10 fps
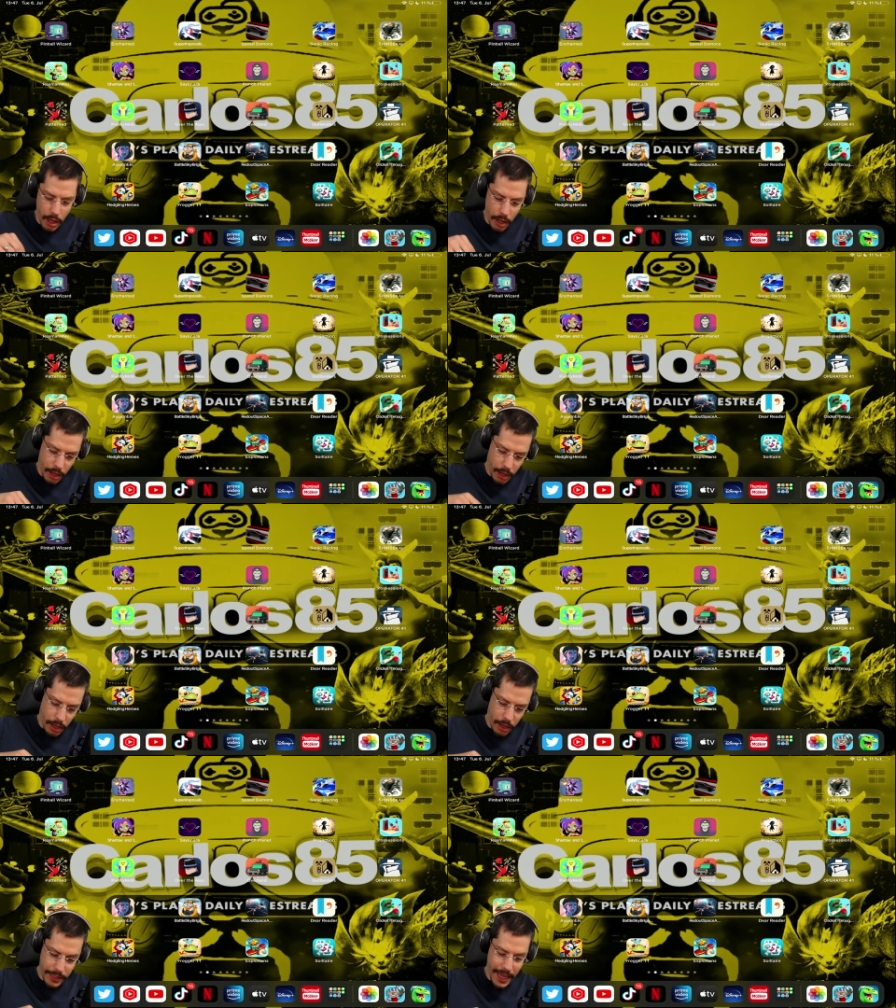
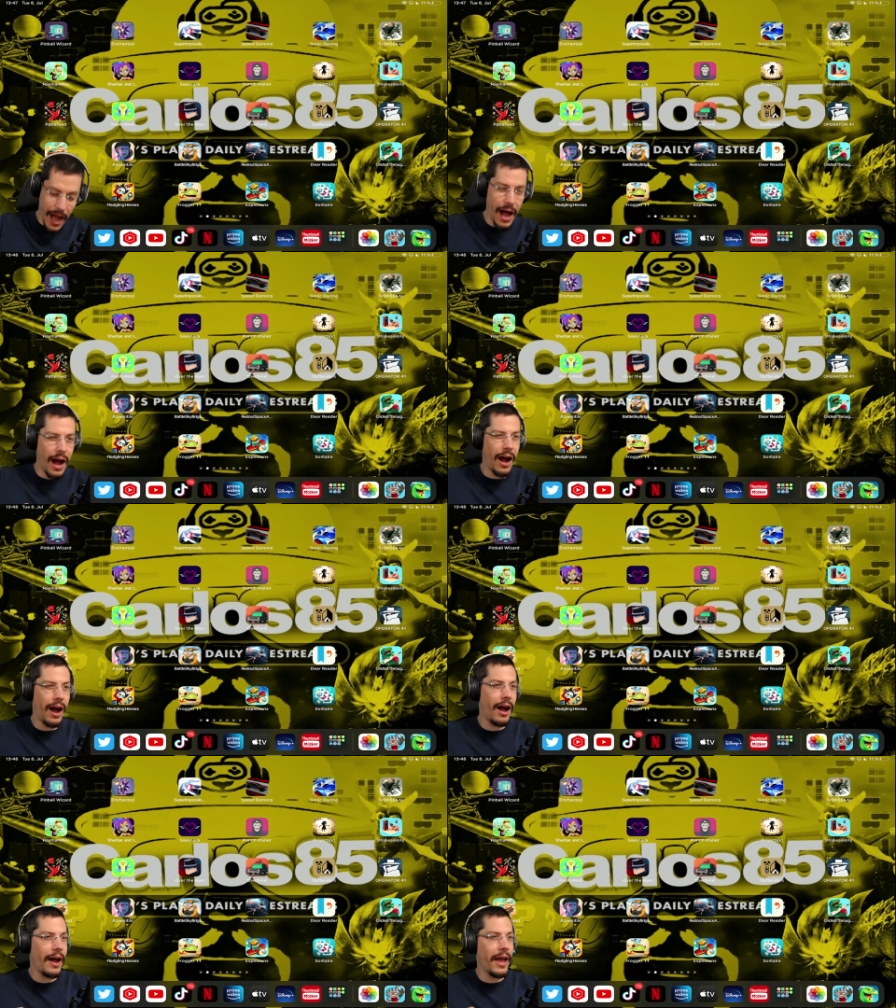Yeah,
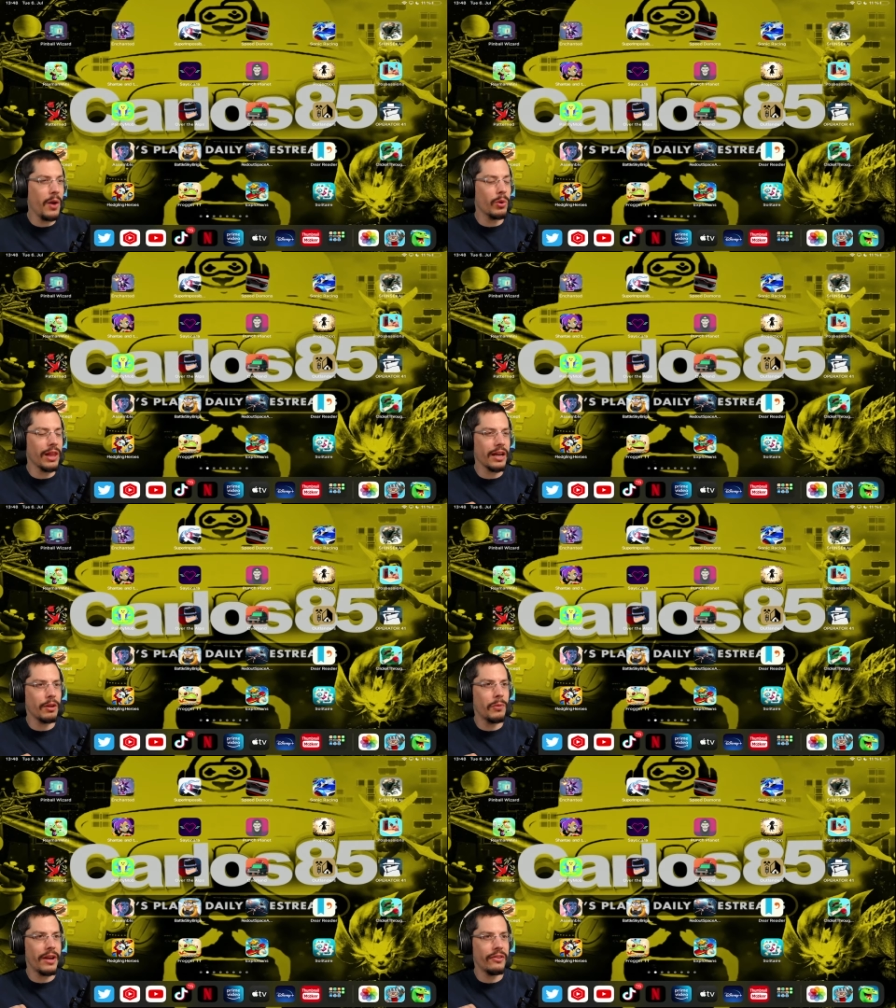I would like to
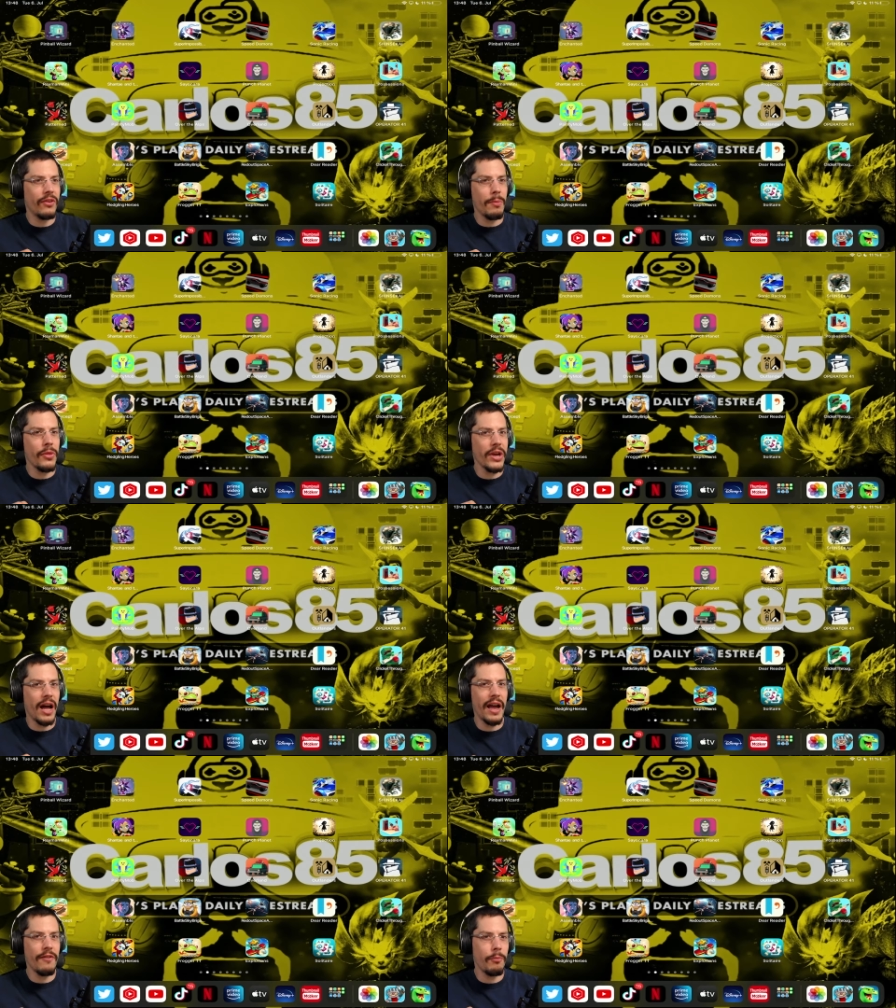play something.
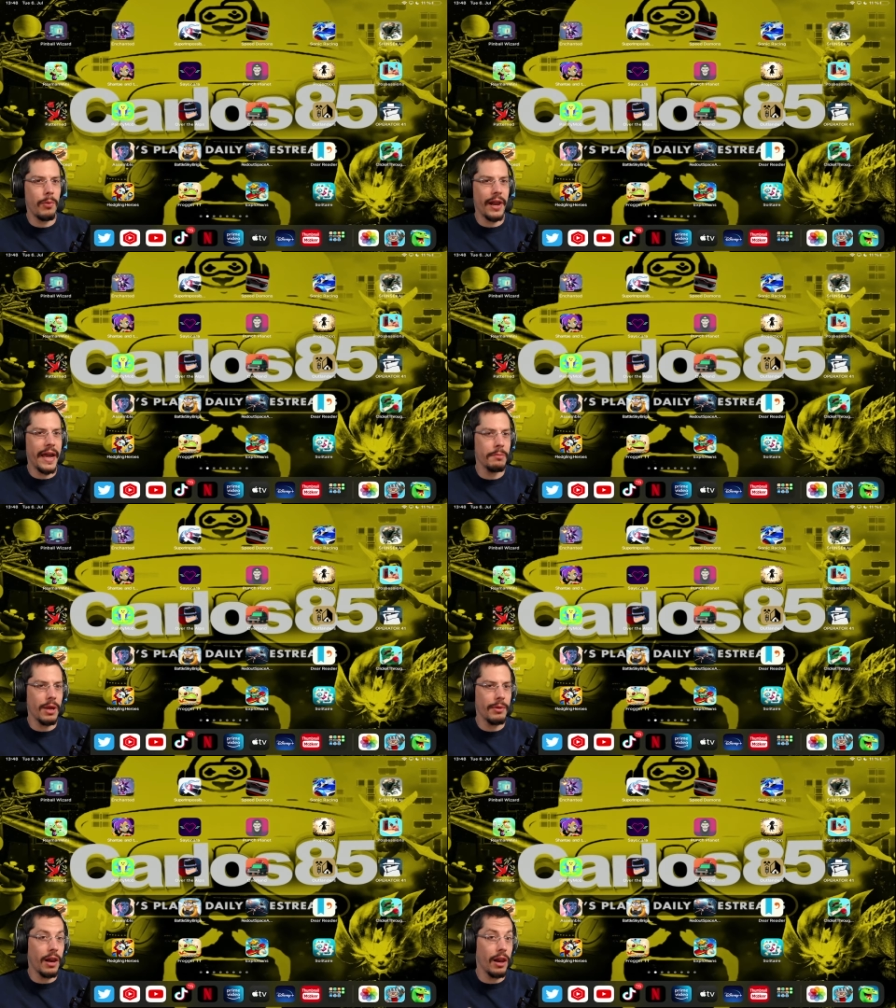I have played
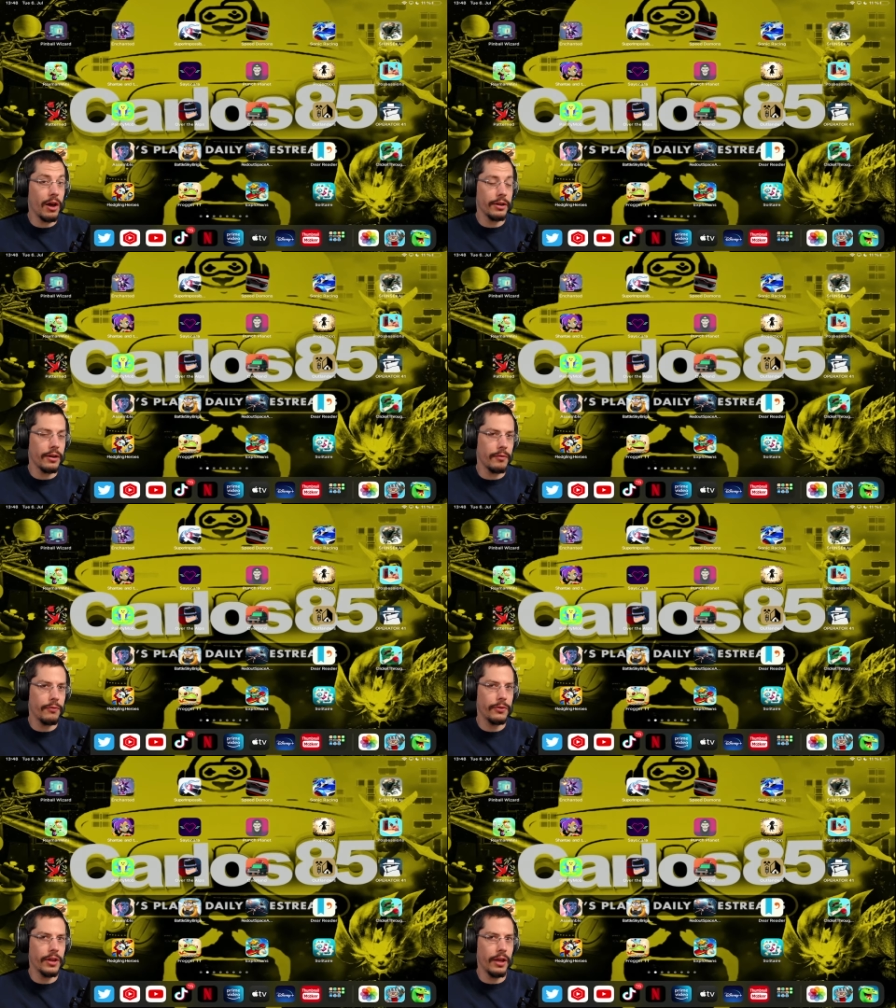maybe a lot
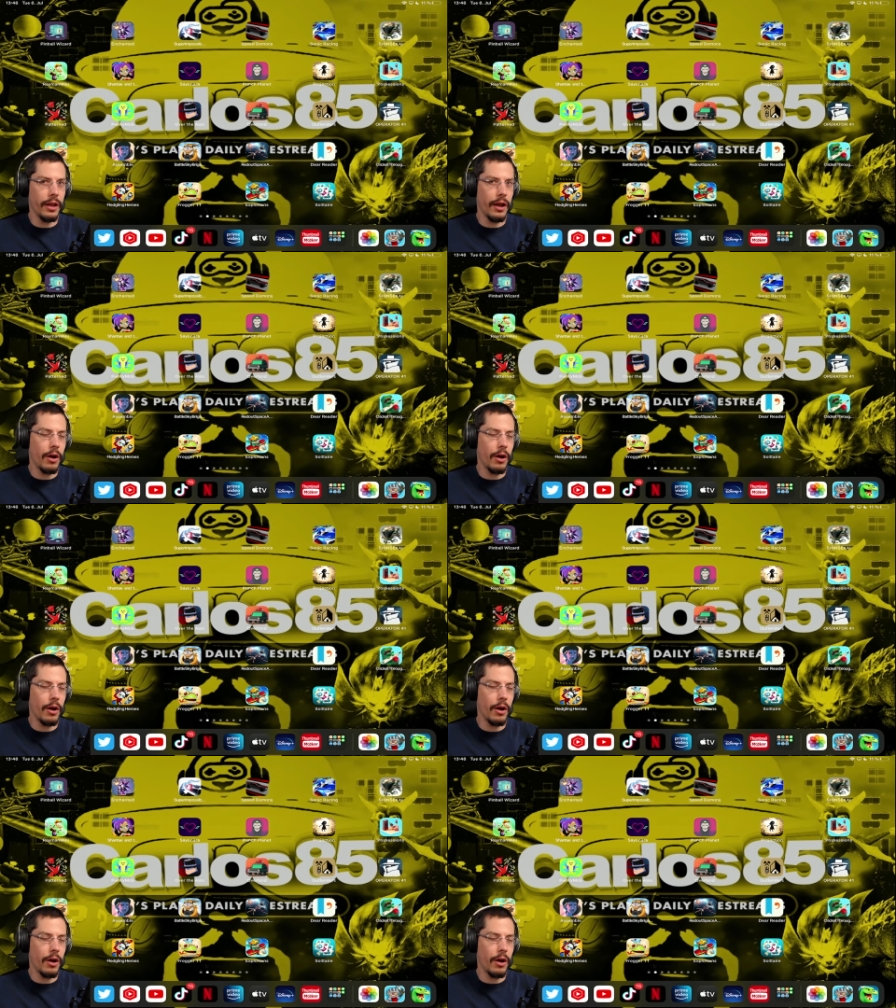of the,